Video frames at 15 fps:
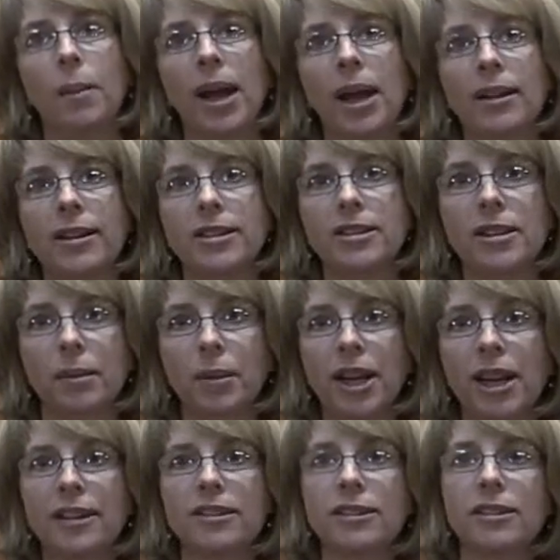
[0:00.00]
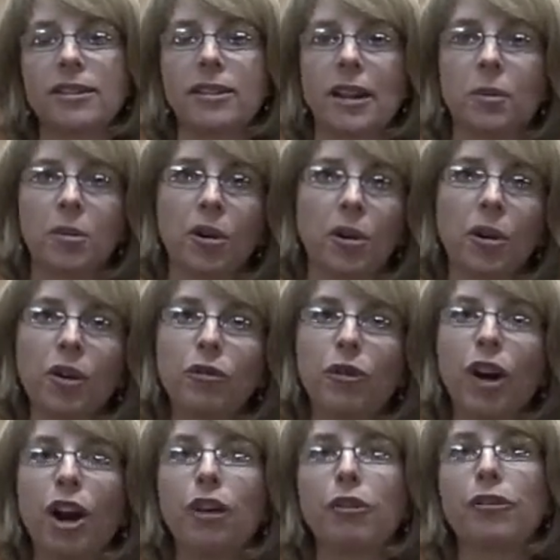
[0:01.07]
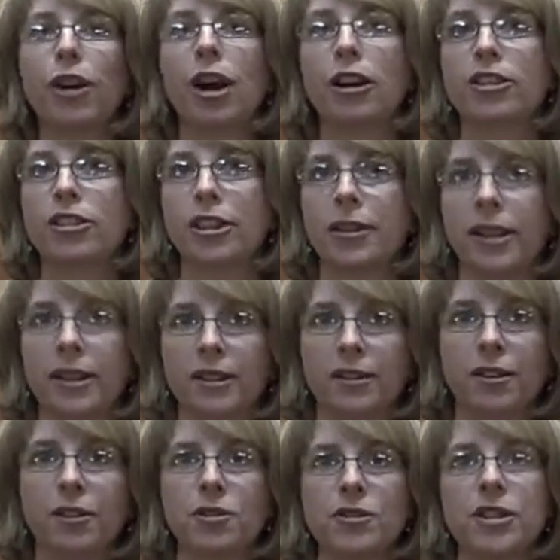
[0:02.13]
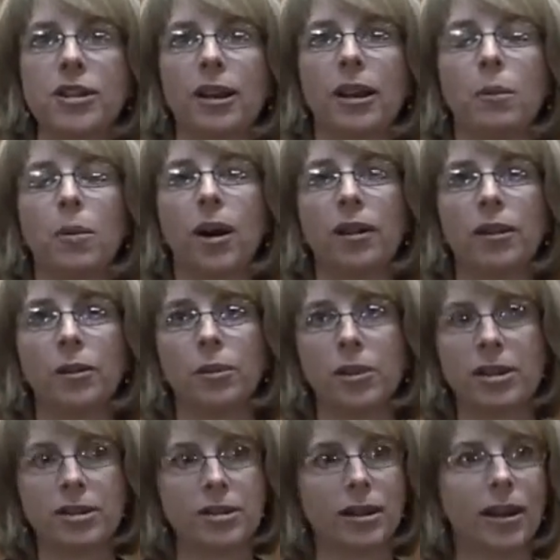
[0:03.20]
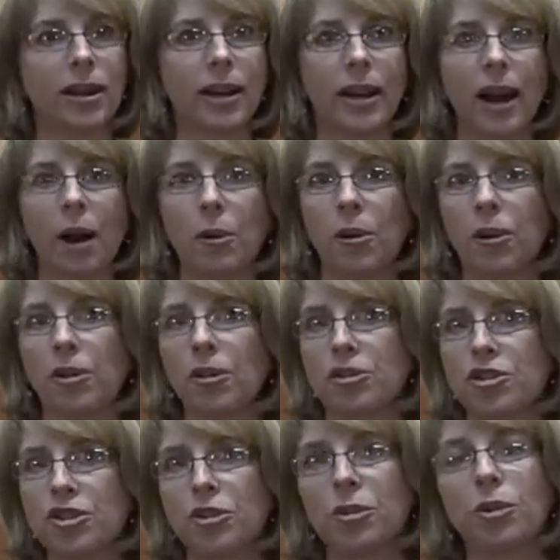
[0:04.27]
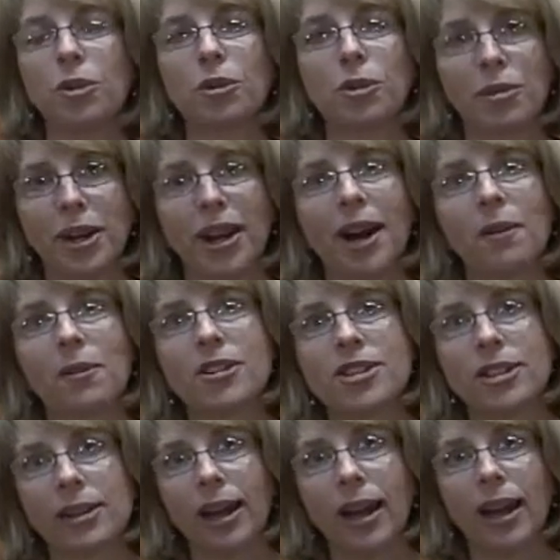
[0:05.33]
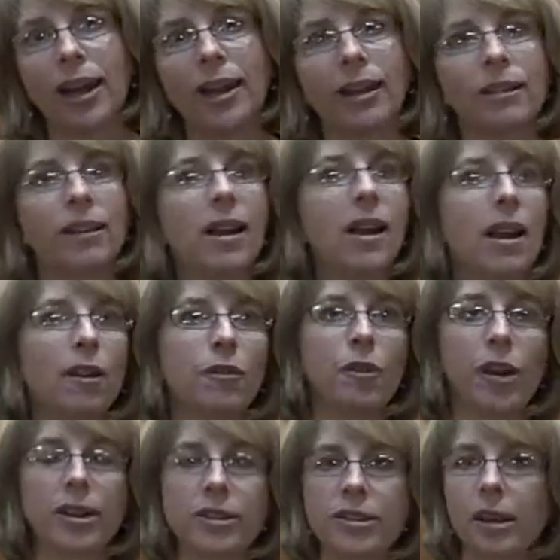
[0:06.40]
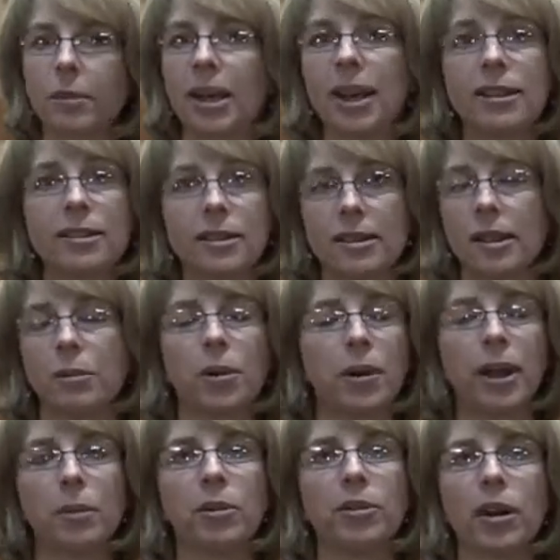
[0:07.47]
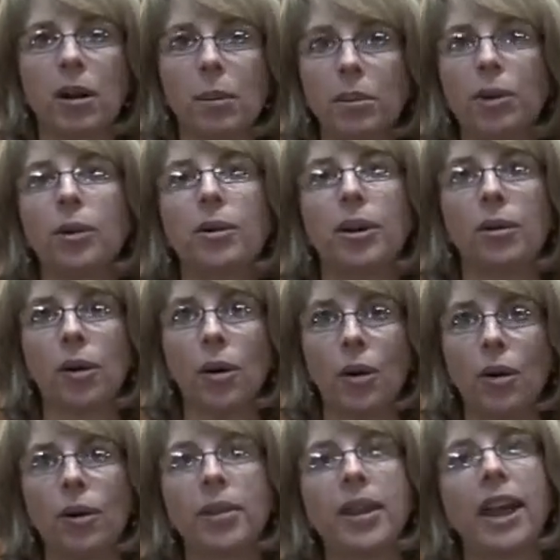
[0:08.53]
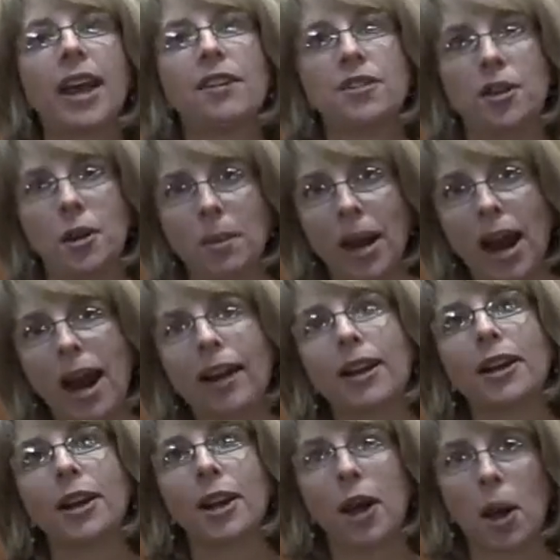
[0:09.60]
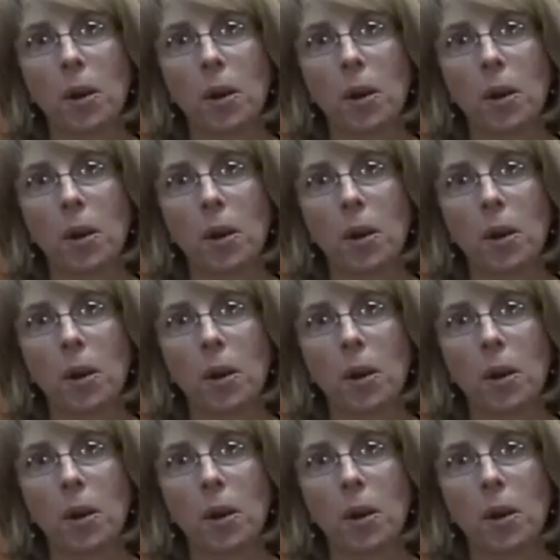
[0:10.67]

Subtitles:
And in some cases they weren't on Firefox and they didn't understand why there was like an hour or 2 or 3 hour delay, and in some cases they weren't able to upload it all and they had to go back and get